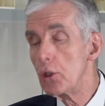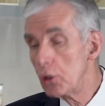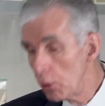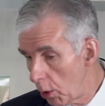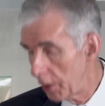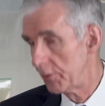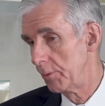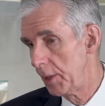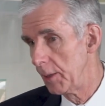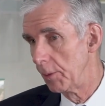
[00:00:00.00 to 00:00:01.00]

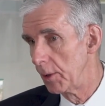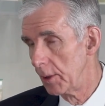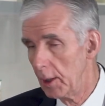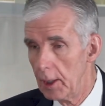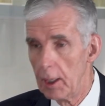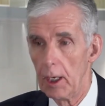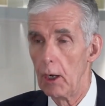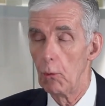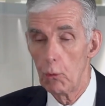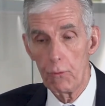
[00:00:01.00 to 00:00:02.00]
200 people
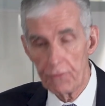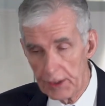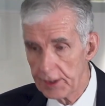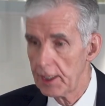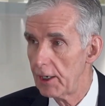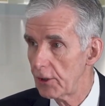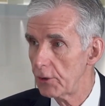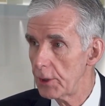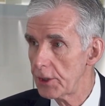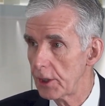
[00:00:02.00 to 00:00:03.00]
who fit the
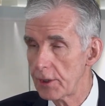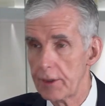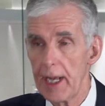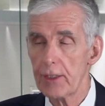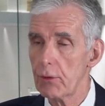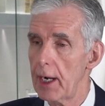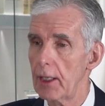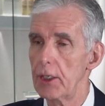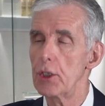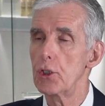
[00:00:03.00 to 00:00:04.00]
characteristics. That
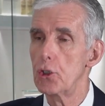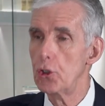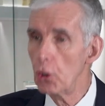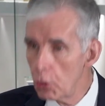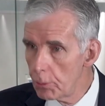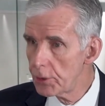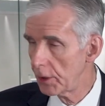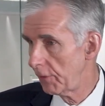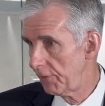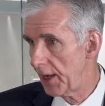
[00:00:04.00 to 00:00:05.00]
trial is doomed
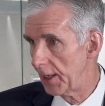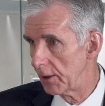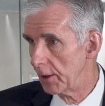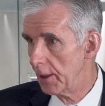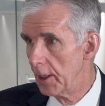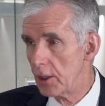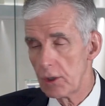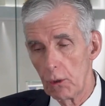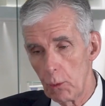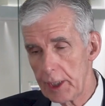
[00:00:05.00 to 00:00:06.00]
to fail.
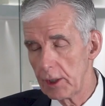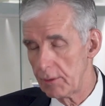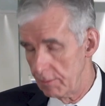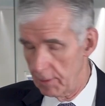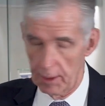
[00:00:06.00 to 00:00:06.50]
So we could,